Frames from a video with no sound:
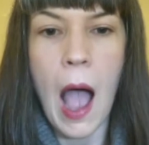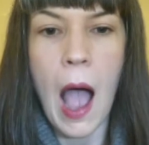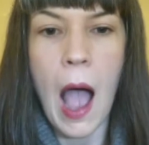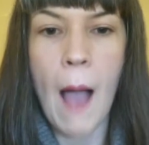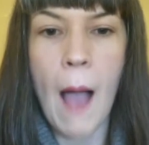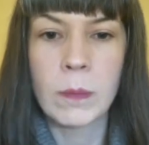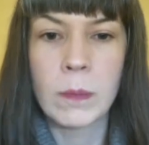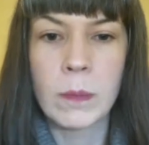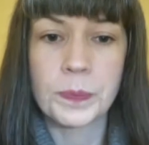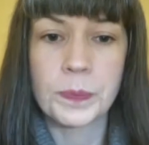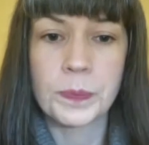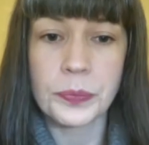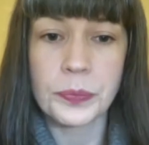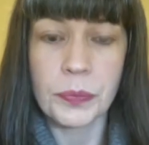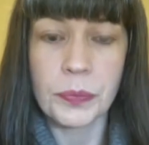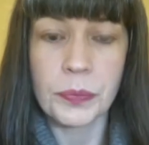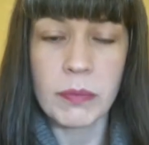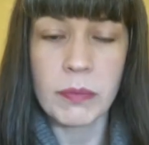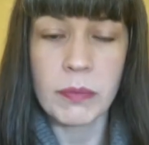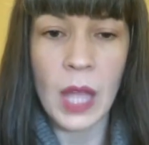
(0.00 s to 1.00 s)
Um,
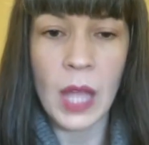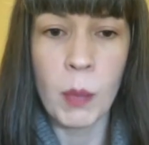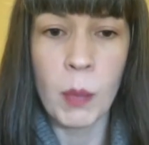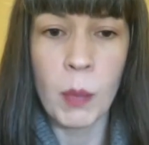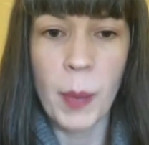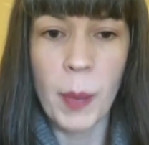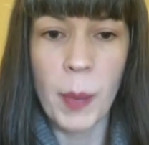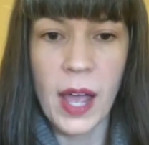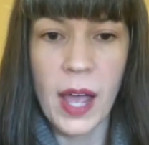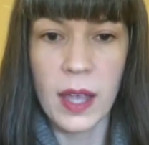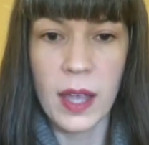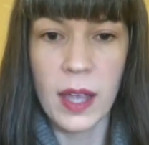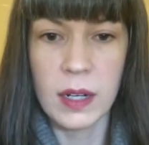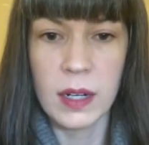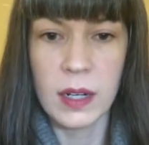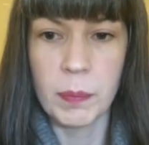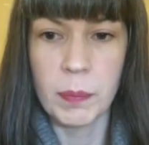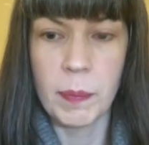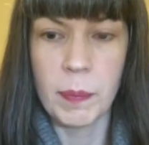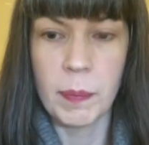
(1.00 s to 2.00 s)

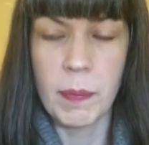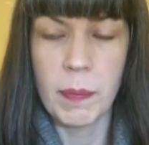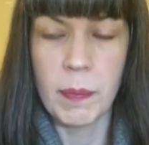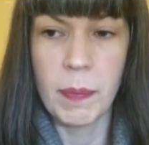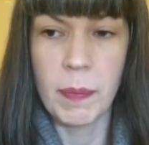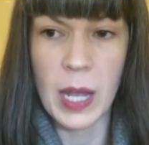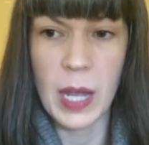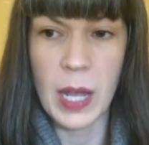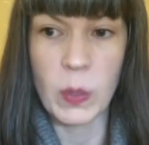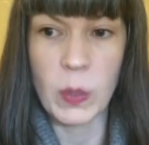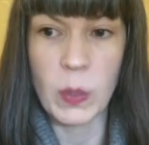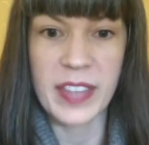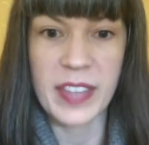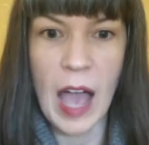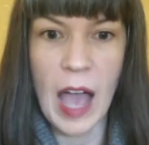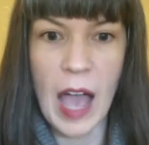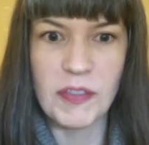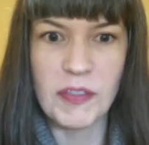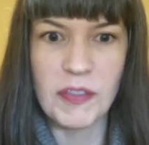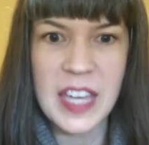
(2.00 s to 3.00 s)
but, but
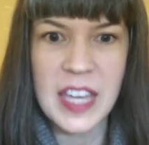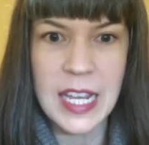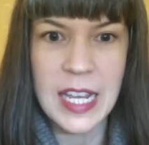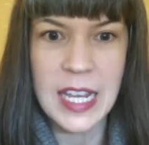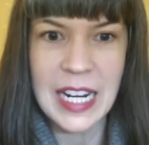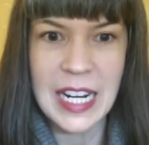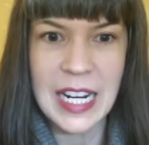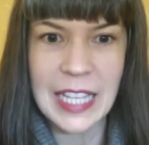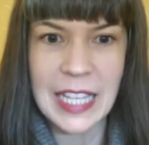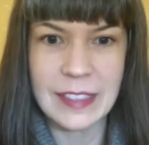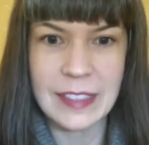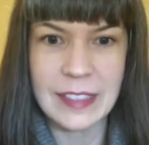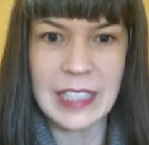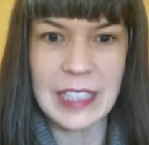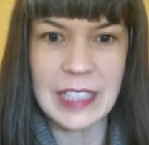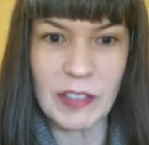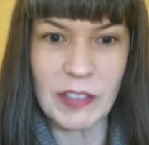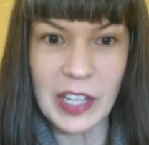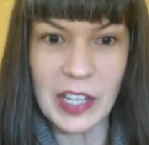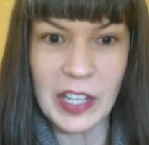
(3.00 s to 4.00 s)
with caffeine,
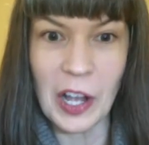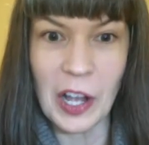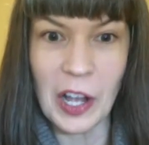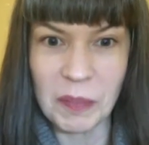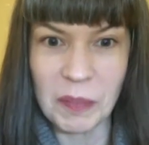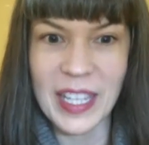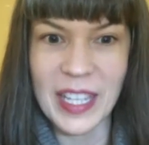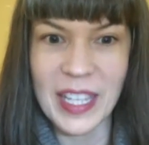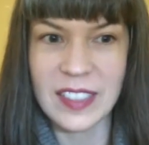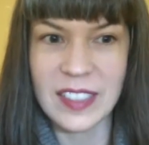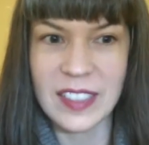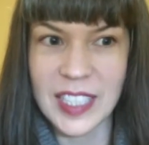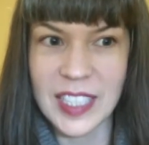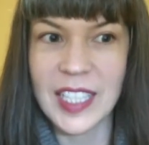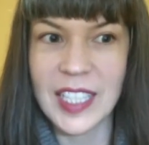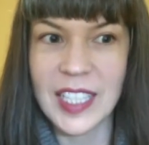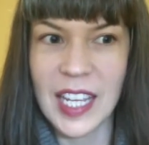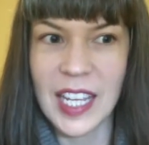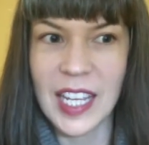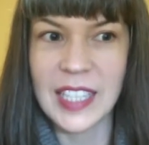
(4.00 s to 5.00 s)
it's difficult because
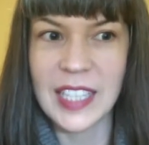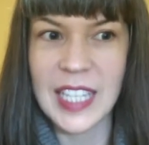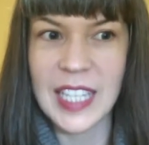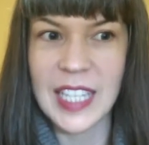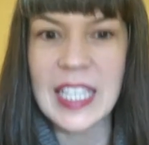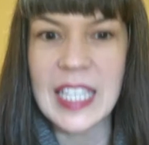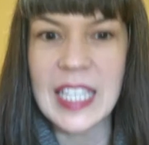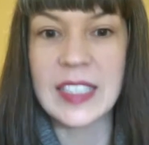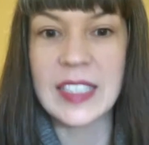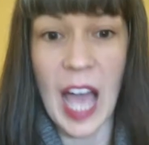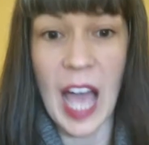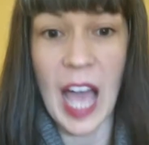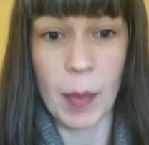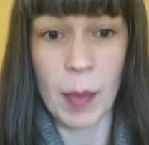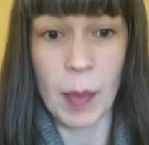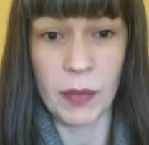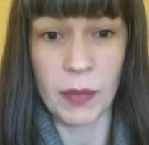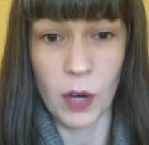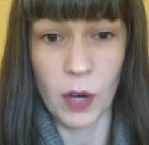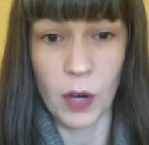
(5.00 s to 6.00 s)
it, it is
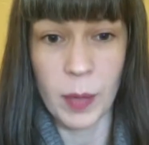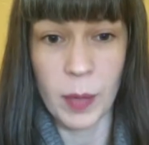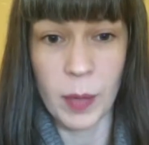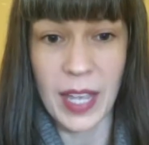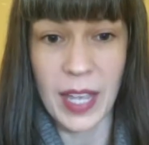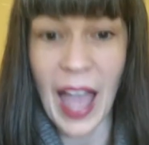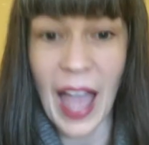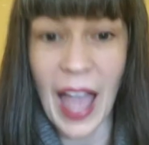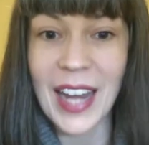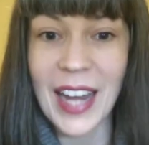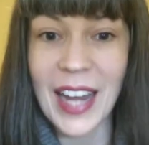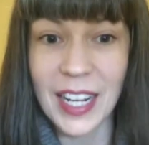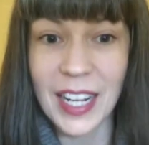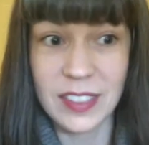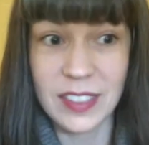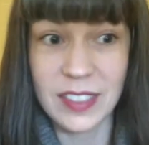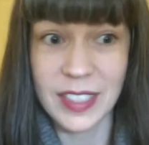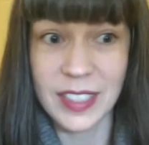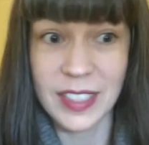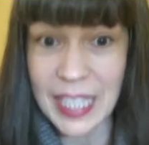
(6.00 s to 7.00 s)
habit forming, and
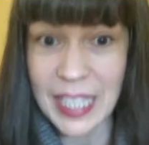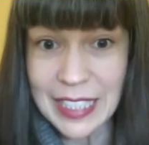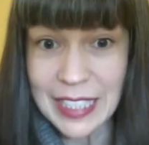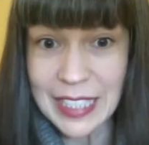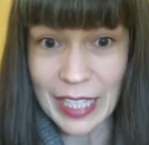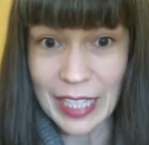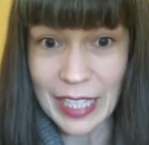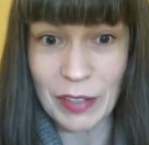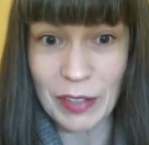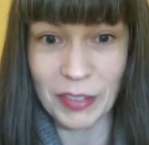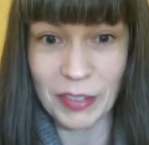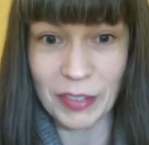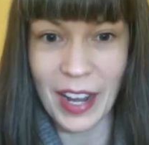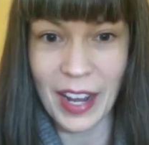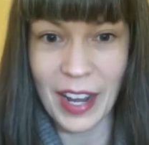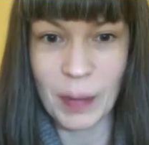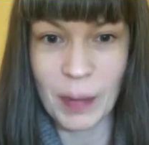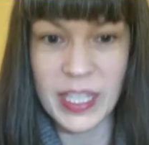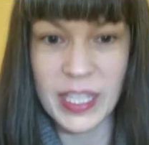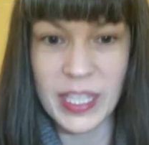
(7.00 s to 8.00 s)
it is addictive,
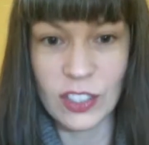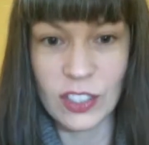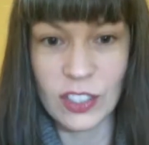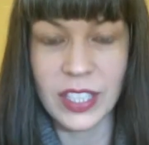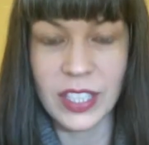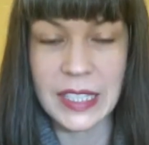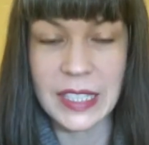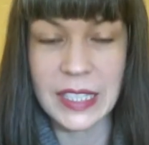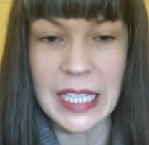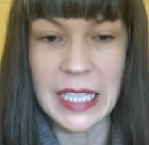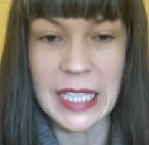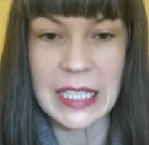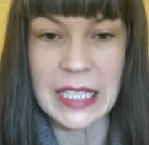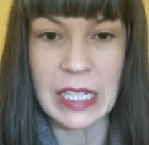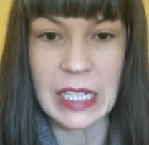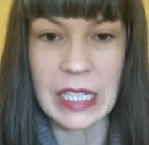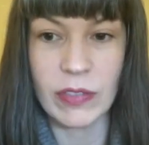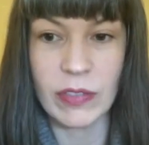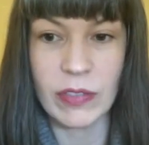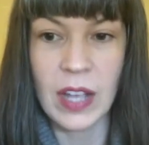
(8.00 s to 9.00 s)
right? Potentially
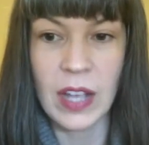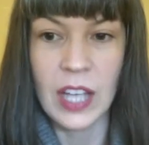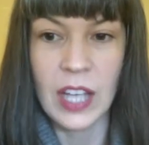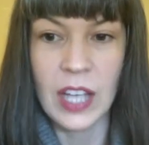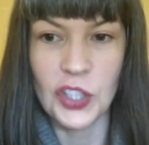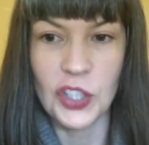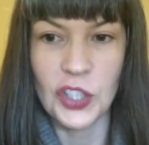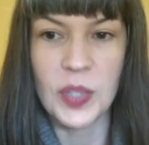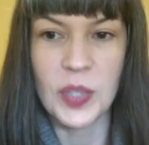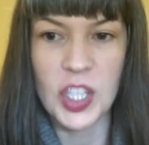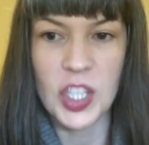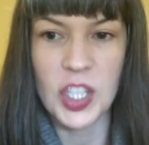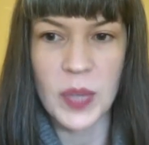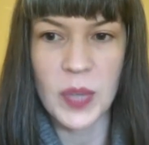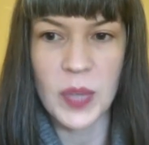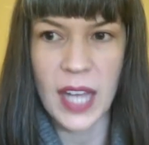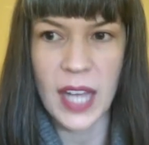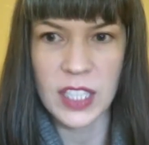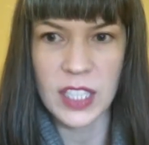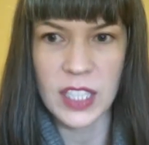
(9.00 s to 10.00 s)
addictive. You,
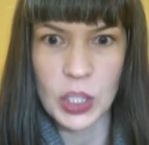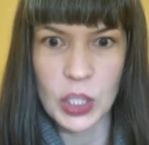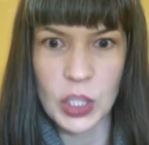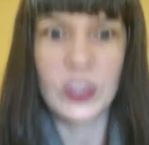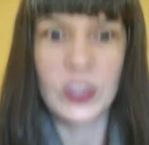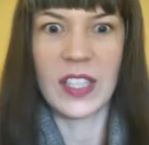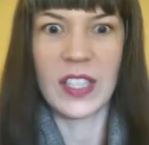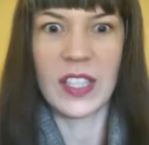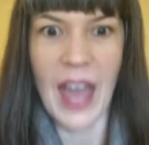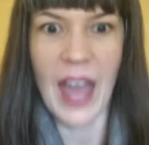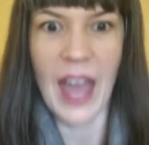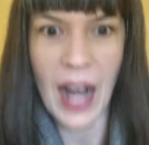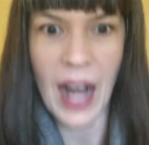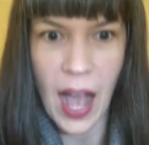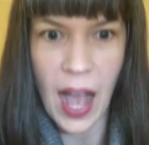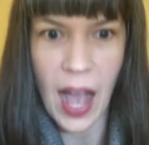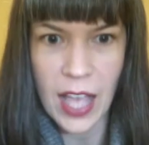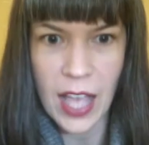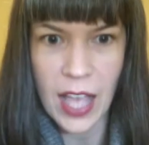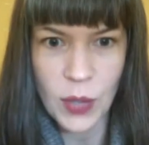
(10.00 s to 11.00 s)
you get used to
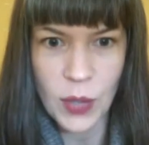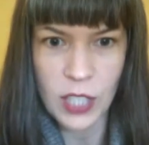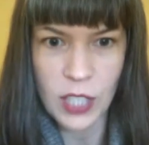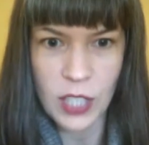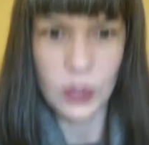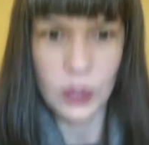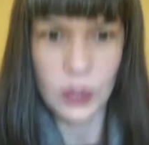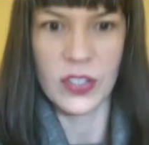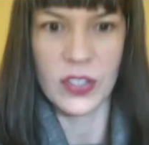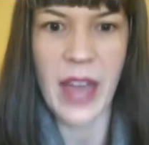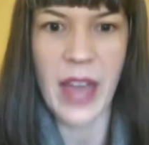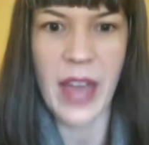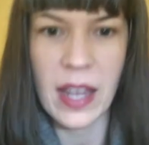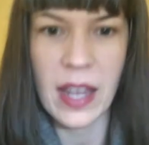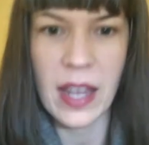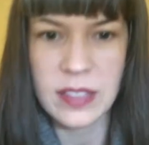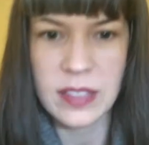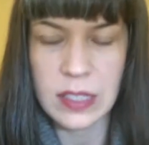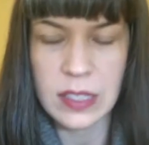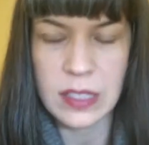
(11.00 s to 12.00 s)
that high, you get used to
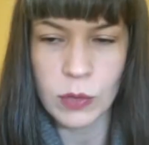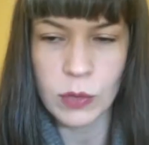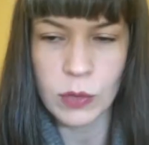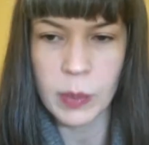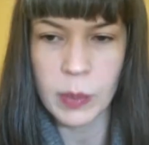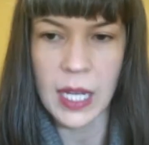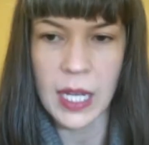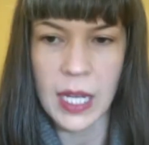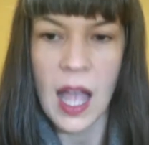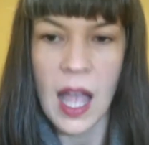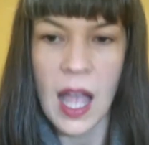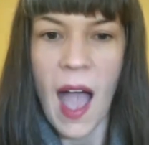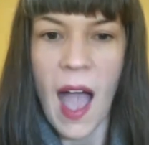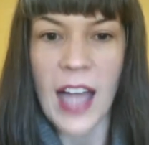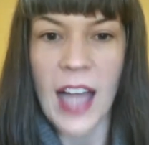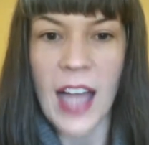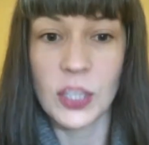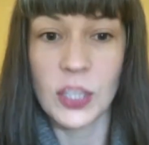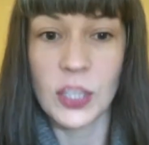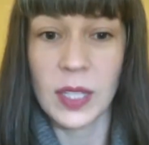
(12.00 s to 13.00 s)
that sense of well-being,
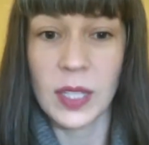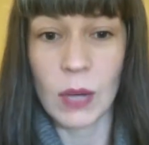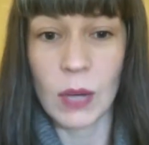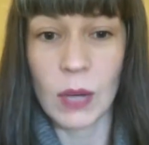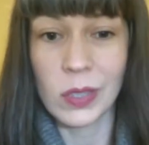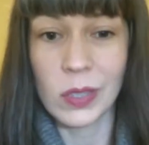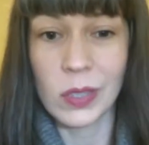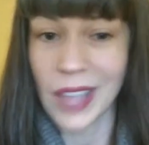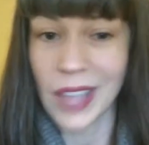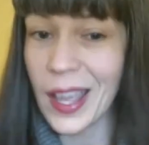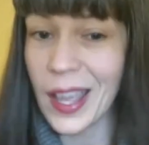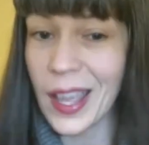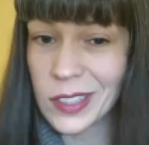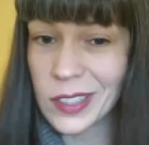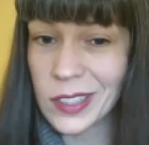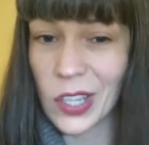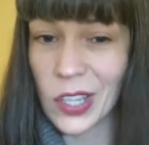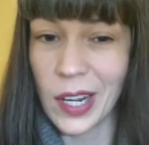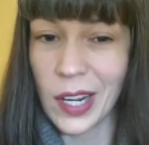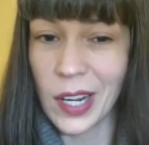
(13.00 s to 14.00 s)
and you can get
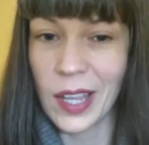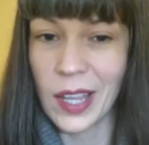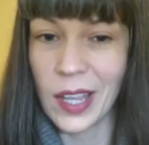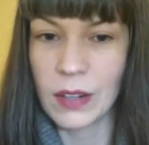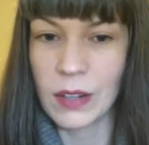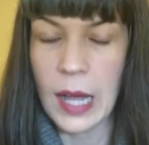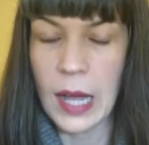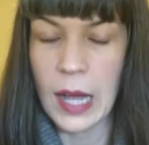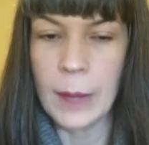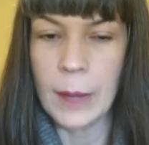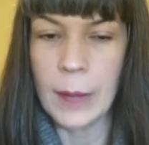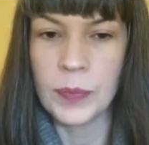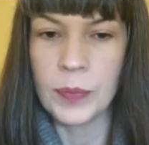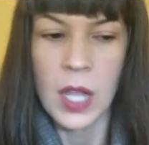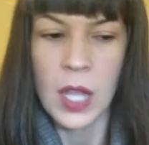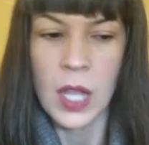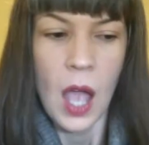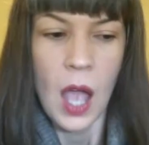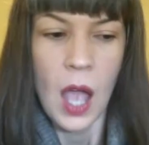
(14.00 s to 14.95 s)
reliant on it, right?